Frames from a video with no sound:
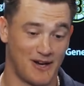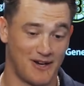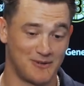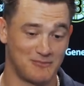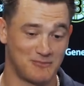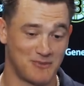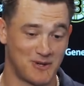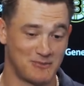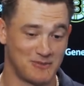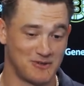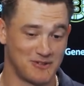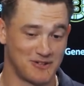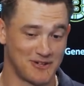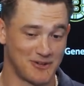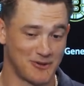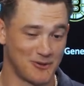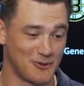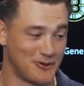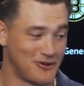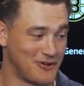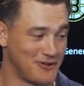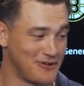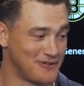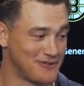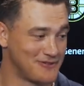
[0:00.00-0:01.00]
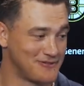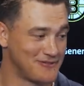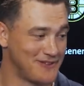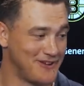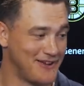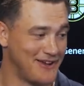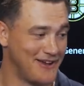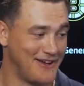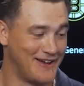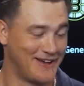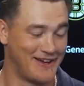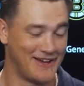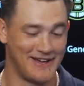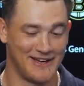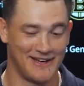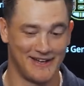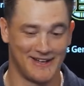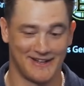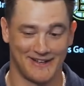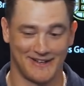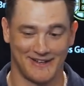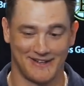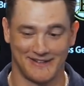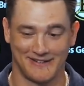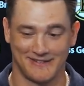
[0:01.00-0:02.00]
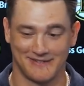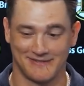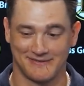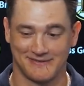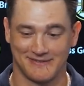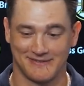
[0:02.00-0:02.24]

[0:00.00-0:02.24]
I remember the goal, yeah.